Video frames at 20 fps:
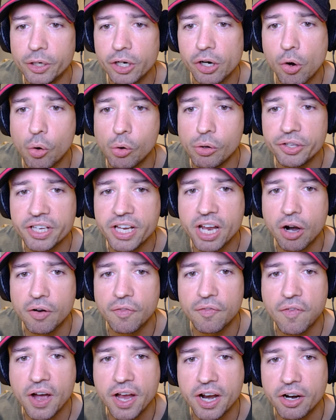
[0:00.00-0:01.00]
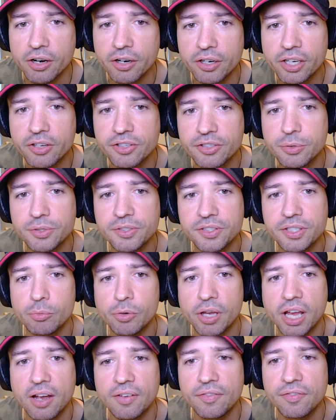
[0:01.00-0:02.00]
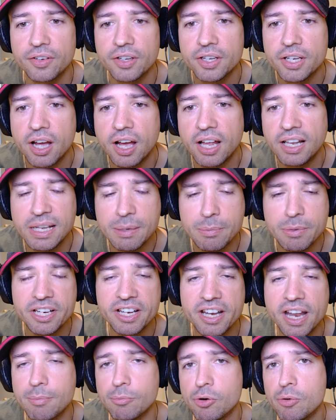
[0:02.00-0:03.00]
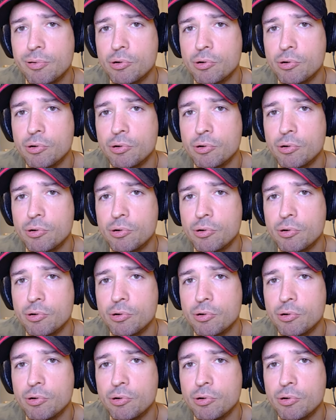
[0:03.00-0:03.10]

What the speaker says: we're holding our fire, because you see we have a limited ammo